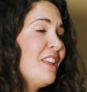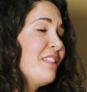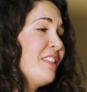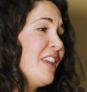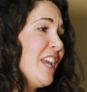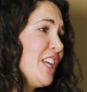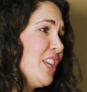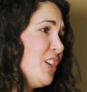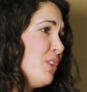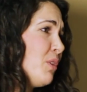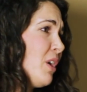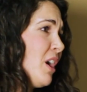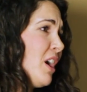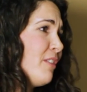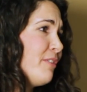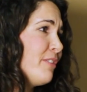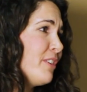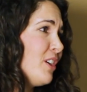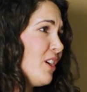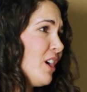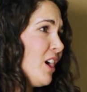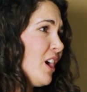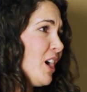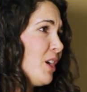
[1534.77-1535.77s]
Thank you all
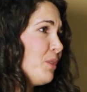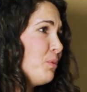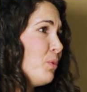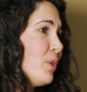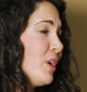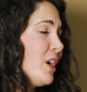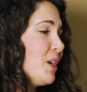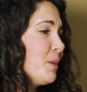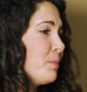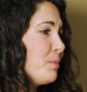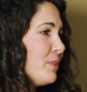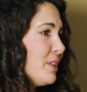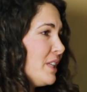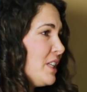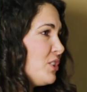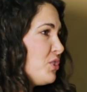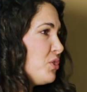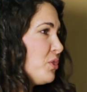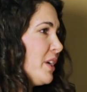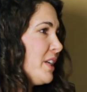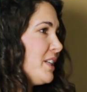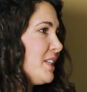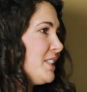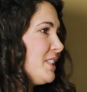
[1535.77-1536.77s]
for your hard work. Please
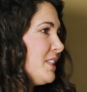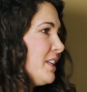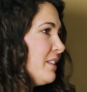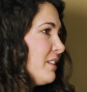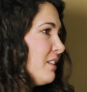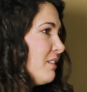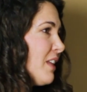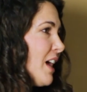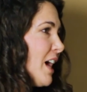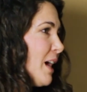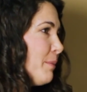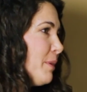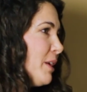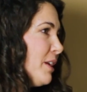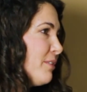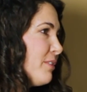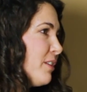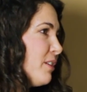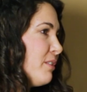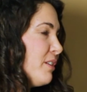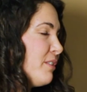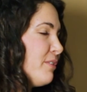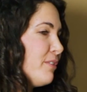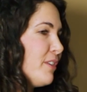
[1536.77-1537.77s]
join us in the lobby
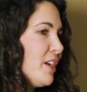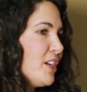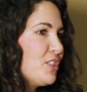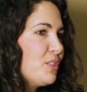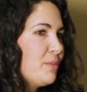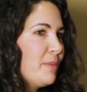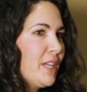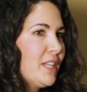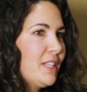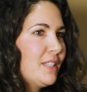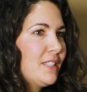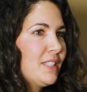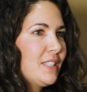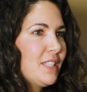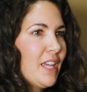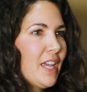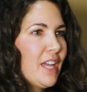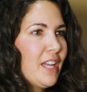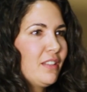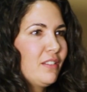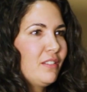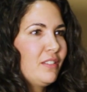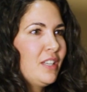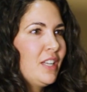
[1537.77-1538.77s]
for refreshments
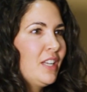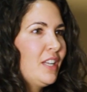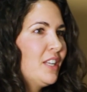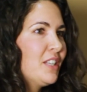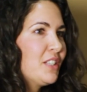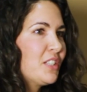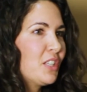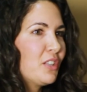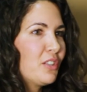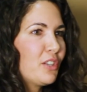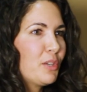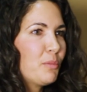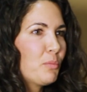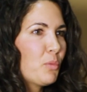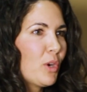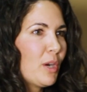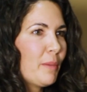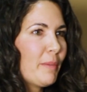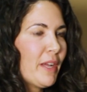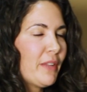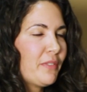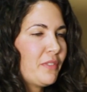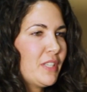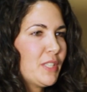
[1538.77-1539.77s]
and to learn more
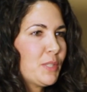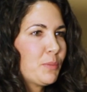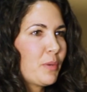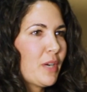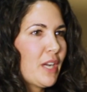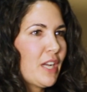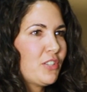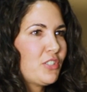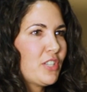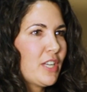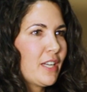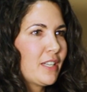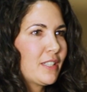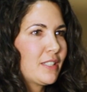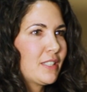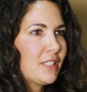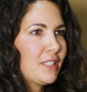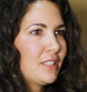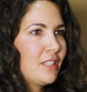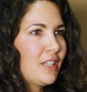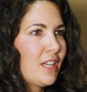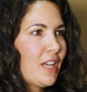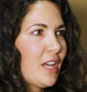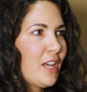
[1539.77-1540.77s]
about these
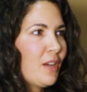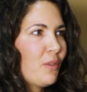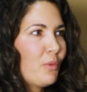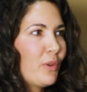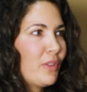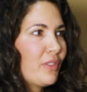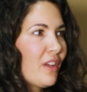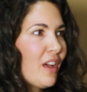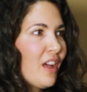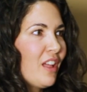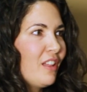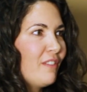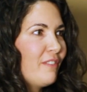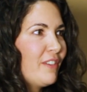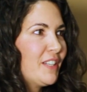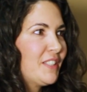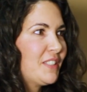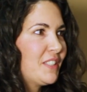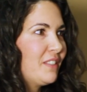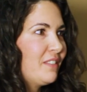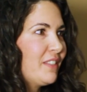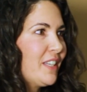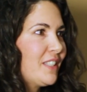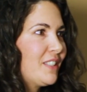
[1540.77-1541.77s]
projects with all of
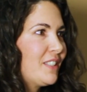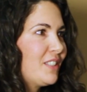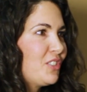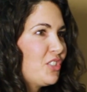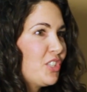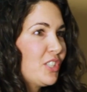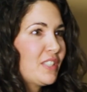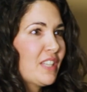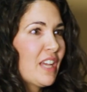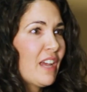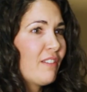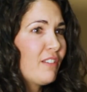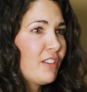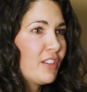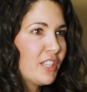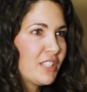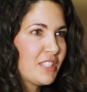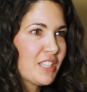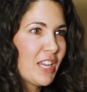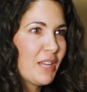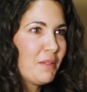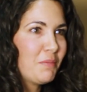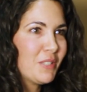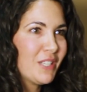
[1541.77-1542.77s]
us, and let's just have a
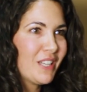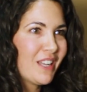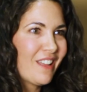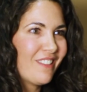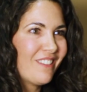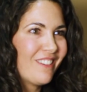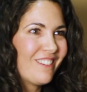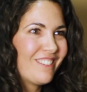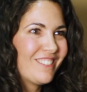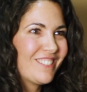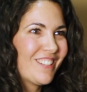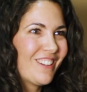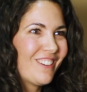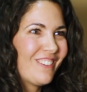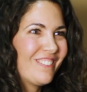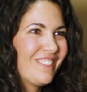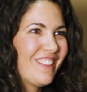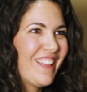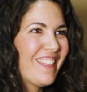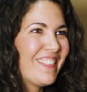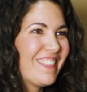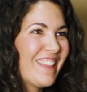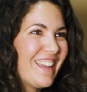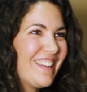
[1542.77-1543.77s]
good time together. So
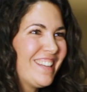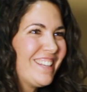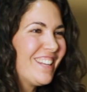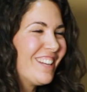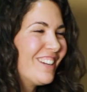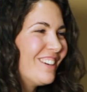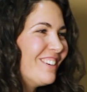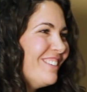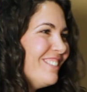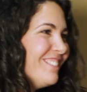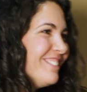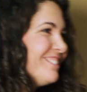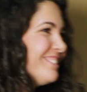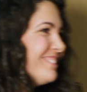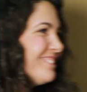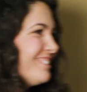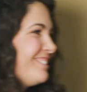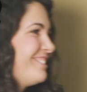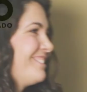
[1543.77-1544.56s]
thank you.